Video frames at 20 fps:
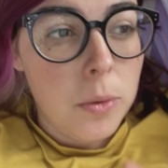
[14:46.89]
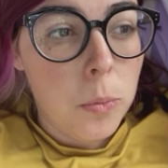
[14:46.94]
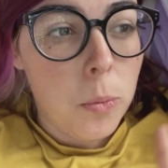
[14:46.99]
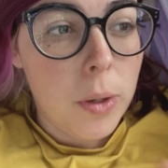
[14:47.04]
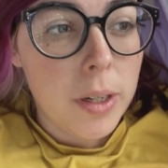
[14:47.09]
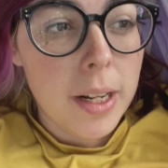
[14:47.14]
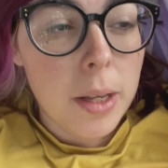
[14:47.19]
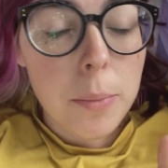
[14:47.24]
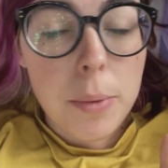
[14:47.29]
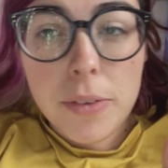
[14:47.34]

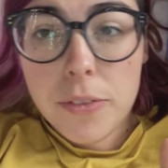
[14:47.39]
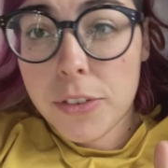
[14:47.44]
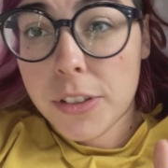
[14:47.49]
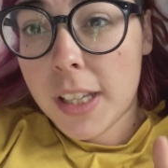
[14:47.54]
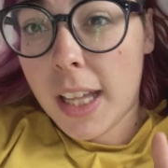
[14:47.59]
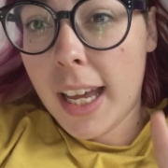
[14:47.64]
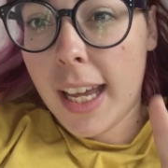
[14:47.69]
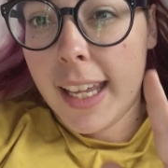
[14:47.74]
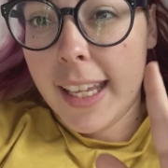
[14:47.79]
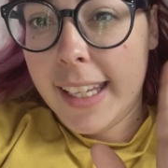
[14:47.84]
when I went for
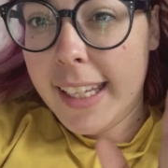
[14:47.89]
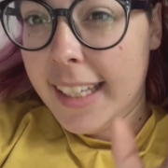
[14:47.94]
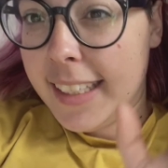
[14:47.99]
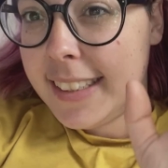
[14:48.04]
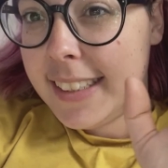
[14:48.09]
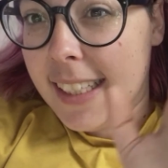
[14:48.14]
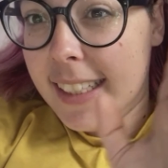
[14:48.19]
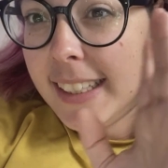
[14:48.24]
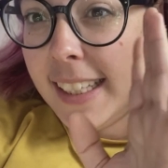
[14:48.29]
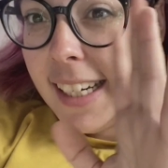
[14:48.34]
the hike, it
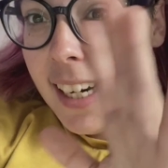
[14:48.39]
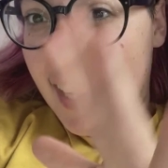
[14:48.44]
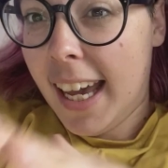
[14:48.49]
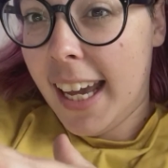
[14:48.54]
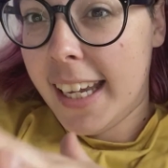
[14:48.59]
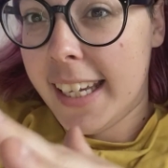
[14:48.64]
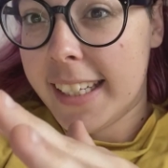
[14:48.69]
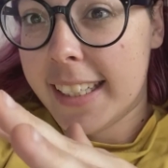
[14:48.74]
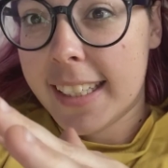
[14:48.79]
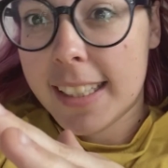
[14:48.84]
said that
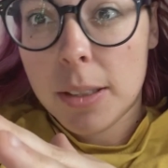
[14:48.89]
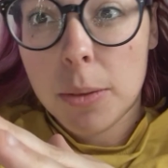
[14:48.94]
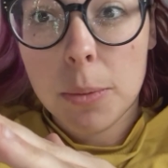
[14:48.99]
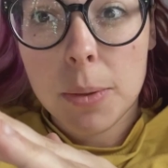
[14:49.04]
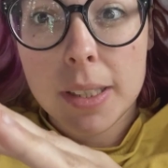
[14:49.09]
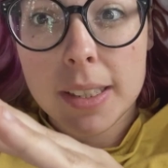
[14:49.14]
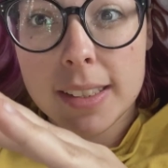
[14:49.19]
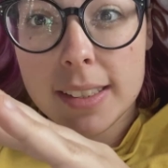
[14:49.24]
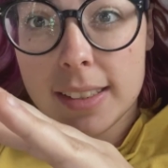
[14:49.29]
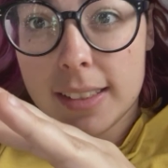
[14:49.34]
hike
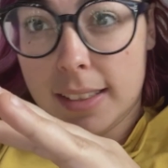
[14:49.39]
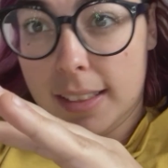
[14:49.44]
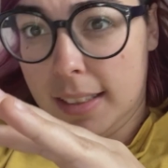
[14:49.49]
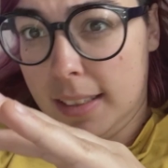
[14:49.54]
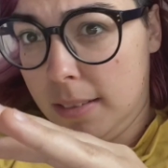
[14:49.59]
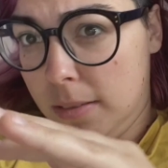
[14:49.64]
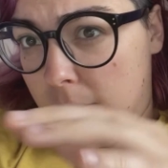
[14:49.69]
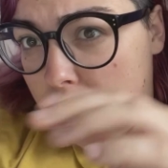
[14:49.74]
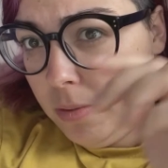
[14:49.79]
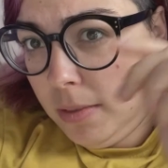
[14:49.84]
was,
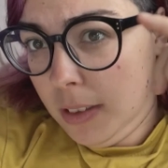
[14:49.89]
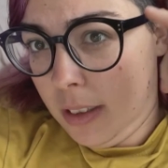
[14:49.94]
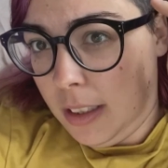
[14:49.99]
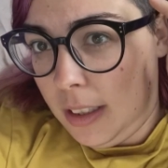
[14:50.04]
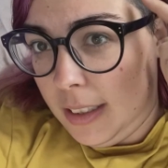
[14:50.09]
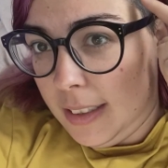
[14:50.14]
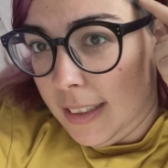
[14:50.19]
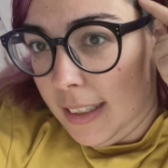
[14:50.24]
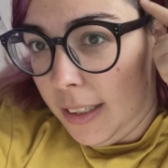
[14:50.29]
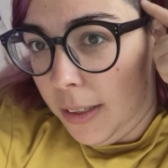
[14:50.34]

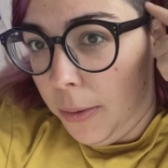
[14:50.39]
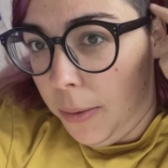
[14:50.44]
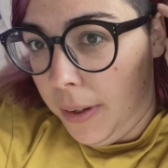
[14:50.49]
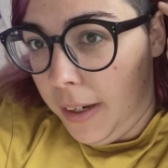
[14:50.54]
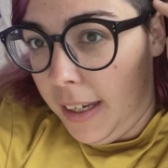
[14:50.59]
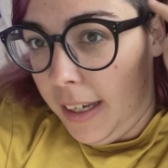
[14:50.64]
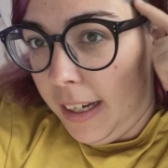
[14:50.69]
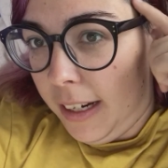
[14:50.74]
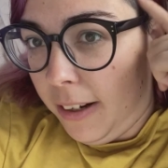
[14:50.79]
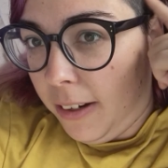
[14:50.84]
is that a
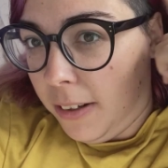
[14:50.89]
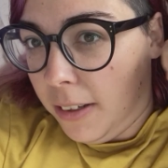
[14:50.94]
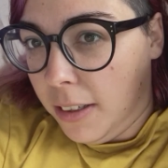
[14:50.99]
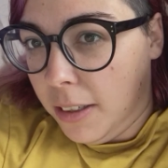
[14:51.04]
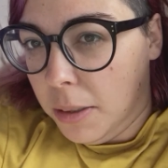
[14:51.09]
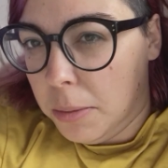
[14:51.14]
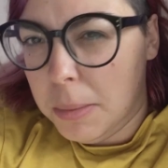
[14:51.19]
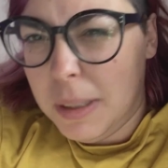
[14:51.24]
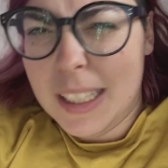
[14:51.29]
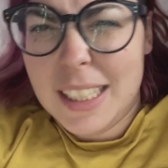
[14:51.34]
gray hair?
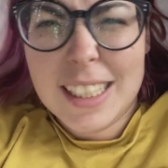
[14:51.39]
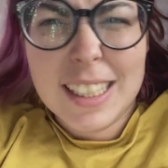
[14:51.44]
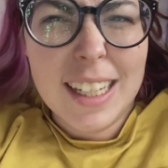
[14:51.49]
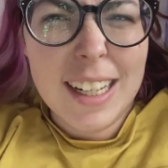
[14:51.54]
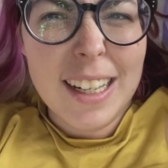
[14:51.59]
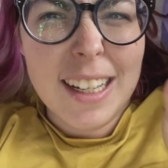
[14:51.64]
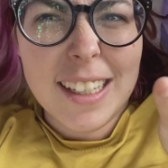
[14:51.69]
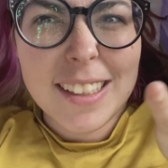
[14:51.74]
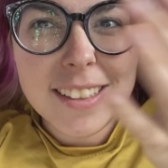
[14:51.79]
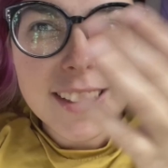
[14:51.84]
Oh my
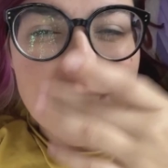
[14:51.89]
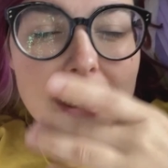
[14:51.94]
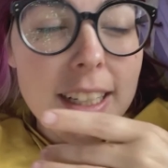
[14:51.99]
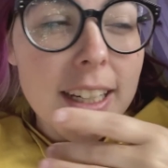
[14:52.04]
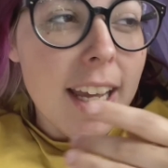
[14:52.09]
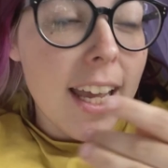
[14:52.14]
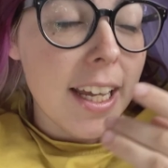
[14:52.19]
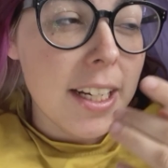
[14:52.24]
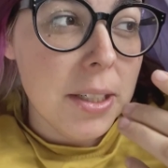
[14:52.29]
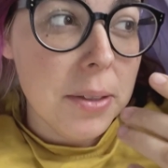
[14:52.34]
God.
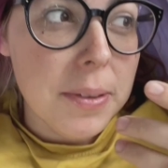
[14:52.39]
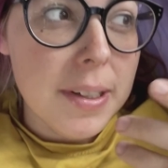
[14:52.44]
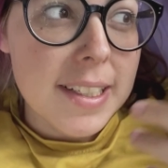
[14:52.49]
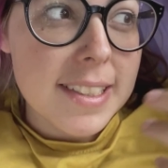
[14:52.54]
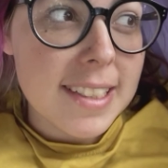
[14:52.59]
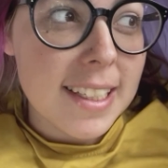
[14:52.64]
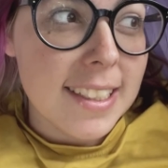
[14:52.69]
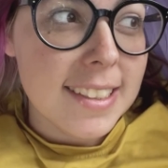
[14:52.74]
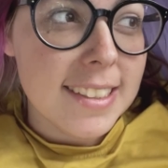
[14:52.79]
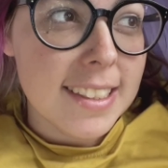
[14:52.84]

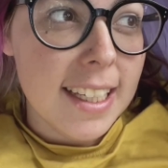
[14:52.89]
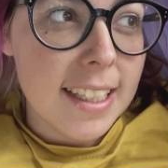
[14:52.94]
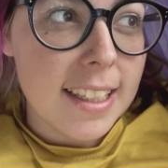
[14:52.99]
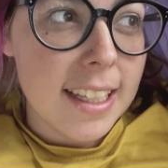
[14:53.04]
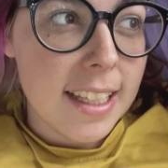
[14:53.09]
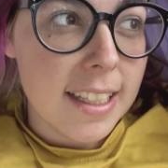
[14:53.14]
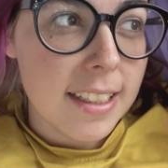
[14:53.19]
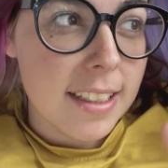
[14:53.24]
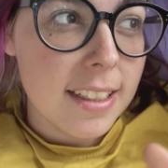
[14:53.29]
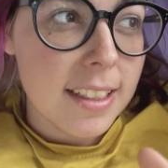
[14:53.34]
Anyways, it said
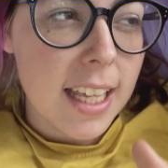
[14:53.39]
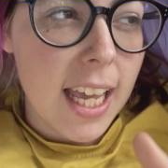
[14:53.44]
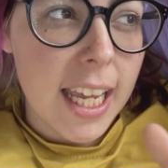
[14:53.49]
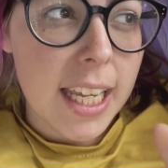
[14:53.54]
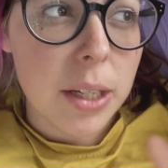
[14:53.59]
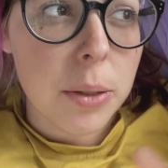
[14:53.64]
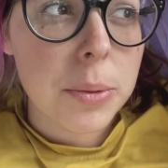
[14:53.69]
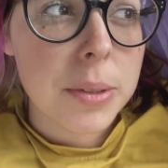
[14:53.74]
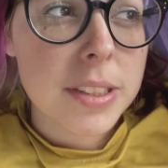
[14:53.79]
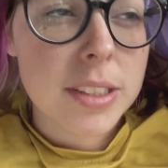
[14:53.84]
that
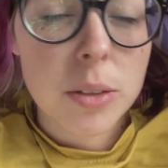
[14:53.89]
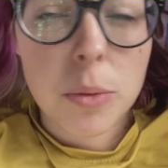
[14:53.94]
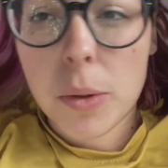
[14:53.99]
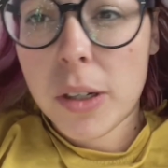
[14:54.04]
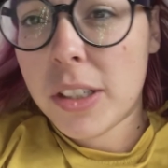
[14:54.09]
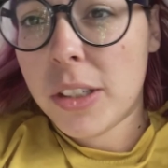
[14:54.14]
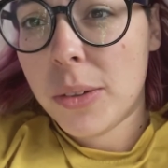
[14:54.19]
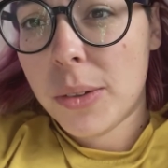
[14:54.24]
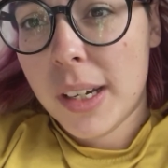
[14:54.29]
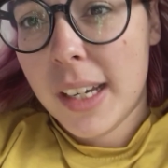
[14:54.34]
hike was the
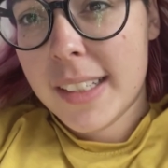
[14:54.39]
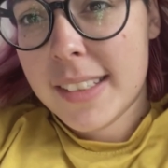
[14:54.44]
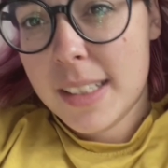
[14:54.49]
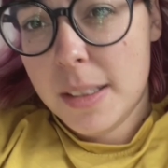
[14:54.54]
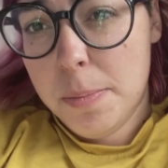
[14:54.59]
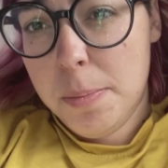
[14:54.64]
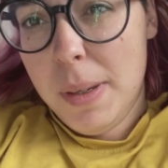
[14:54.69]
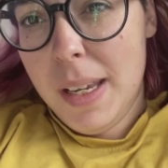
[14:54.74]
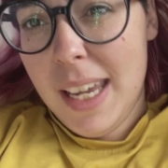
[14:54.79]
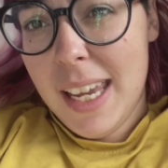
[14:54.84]
one you guys
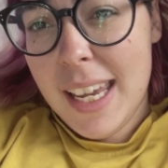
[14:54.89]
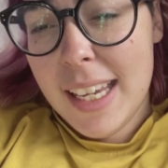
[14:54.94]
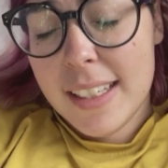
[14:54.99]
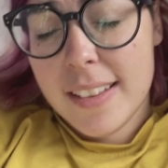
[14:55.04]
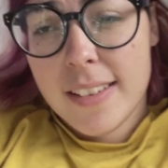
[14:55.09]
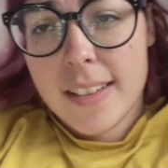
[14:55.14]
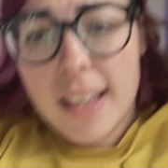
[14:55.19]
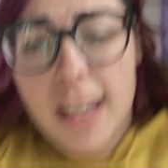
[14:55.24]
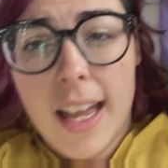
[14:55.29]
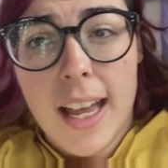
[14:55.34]

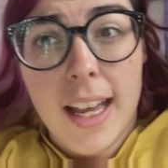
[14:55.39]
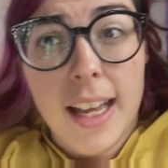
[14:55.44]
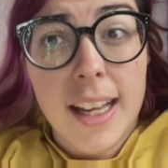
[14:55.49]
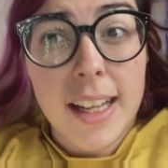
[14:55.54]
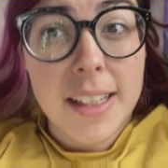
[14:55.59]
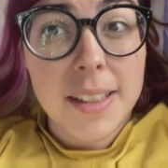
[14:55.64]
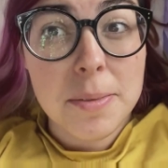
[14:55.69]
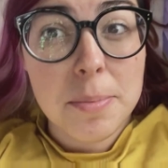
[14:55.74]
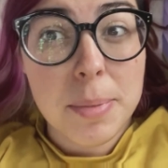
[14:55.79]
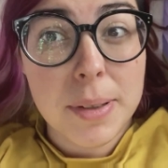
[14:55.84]
picked,
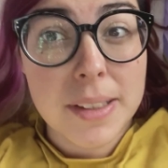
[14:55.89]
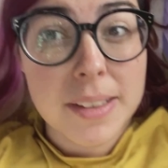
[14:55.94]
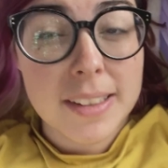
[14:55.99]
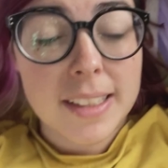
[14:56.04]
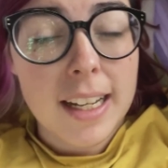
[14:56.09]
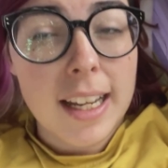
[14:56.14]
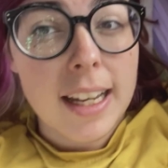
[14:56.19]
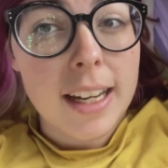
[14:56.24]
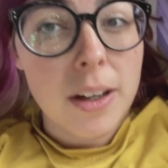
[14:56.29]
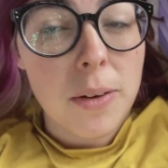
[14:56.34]
but
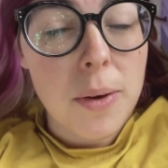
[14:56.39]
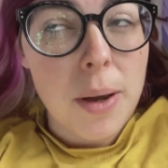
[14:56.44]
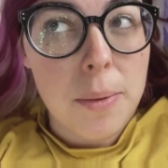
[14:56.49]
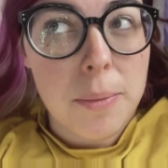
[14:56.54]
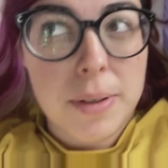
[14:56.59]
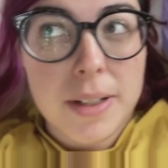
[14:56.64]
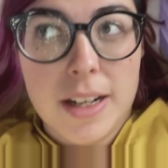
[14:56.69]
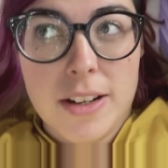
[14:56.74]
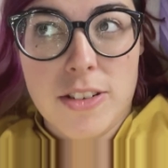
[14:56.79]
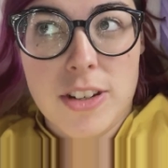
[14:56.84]
now I
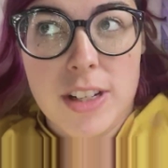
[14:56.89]
went and